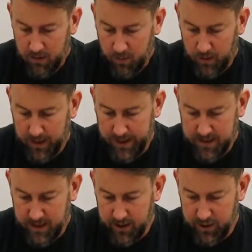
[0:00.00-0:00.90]
What I
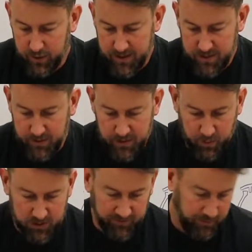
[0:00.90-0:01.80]
tend to do, and this is what
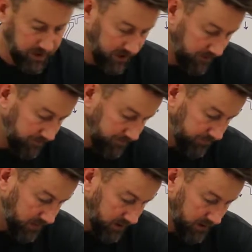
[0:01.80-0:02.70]
works for me,
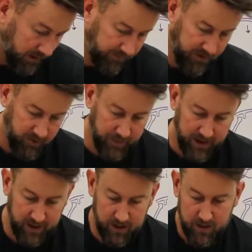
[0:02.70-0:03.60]
not for
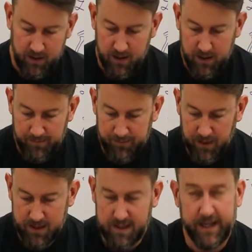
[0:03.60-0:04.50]
everybody,
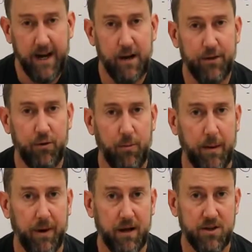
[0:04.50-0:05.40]
is I kind of throw my
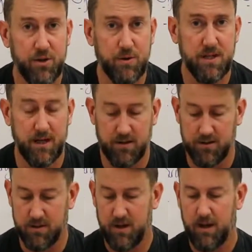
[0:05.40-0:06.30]
pot in 2
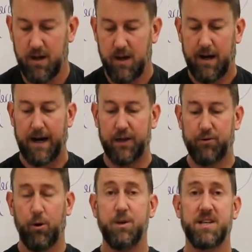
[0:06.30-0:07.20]
stages. I
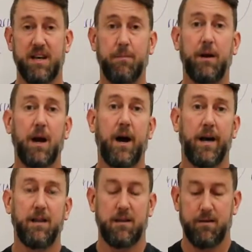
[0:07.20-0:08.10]
throw it to get my
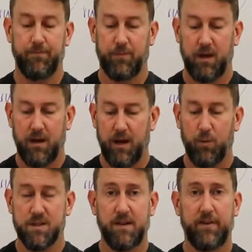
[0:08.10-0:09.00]
height, and
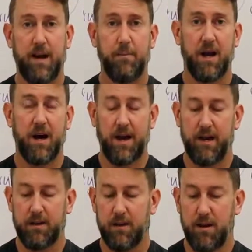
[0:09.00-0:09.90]
once I've got my
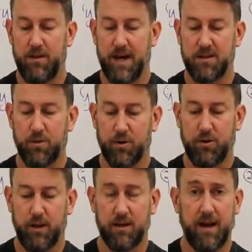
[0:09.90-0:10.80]
height, that's when I'll
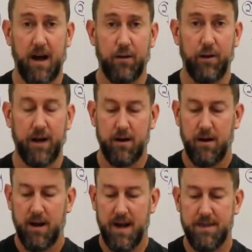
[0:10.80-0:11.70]
create the gallery,
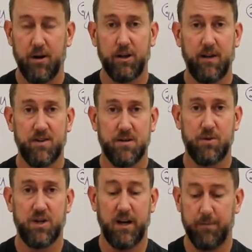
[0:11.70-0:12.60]
and then I'll give it some
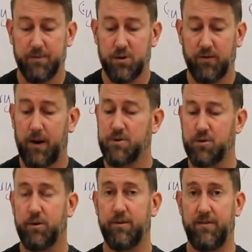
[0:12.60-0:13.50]
shape. So if I was
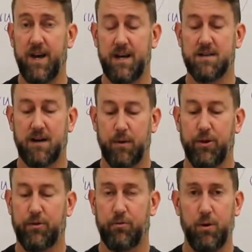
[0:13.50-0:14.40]
throwing a vase, I
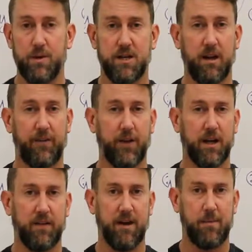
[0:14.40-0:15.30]
would throw until I feel
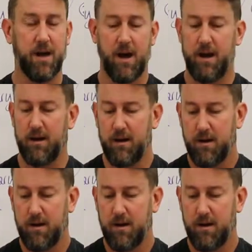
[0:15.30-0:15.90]
like I've got my height,